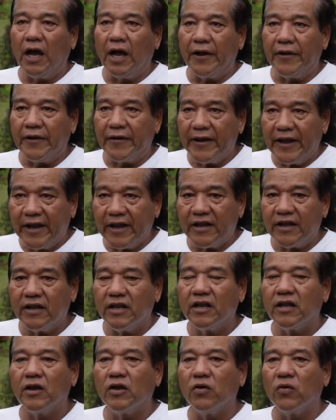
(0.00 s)
And
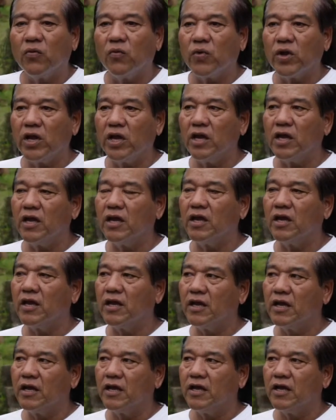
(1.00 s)
then we
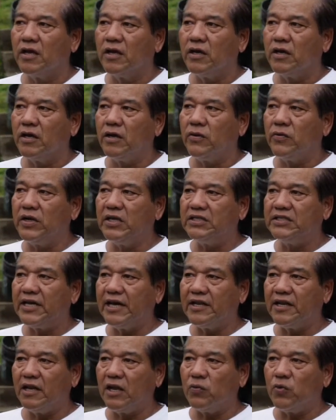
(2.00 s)
we
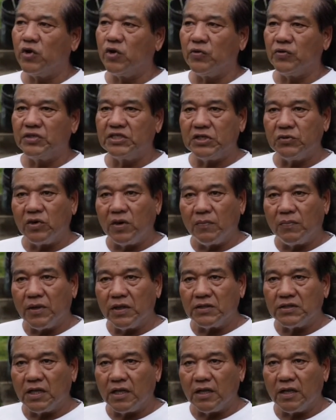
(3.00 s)
decided that we we're going to see one
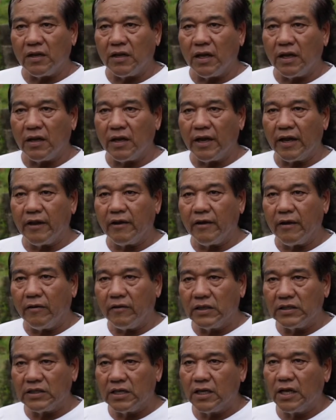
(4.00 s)
place. And I, I
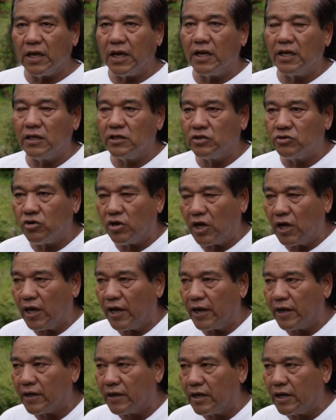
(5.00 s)
honestly, I,
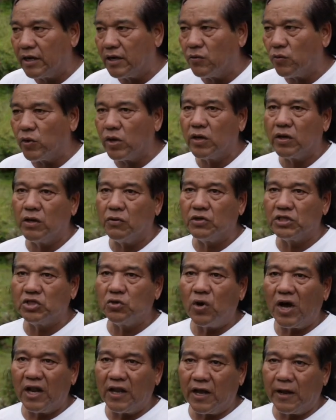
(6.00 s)
I didn't, we, there
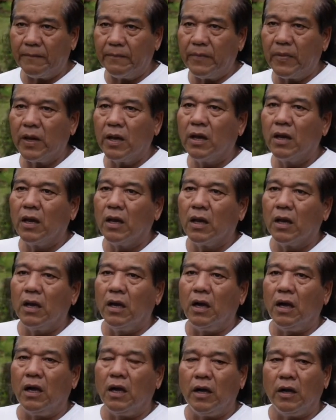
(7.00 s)
was no alarm.
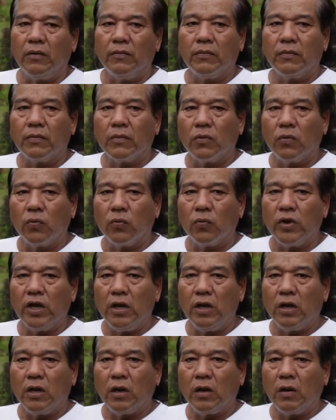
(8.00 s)
Um,
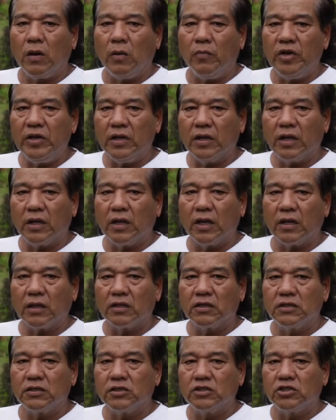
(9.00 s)
we
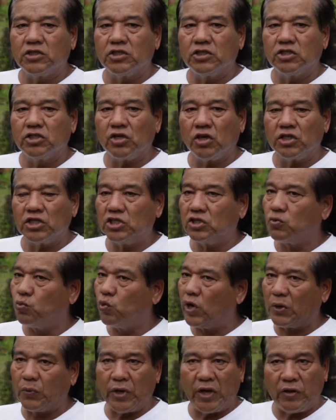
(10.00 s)
communicate just
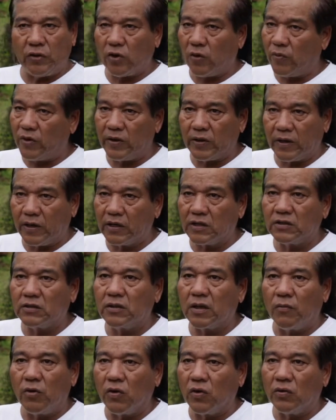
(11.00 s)
what we had to communicate
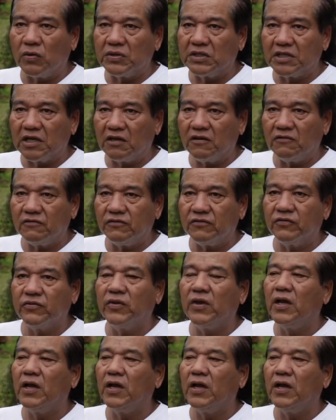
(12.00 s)
among ourselves.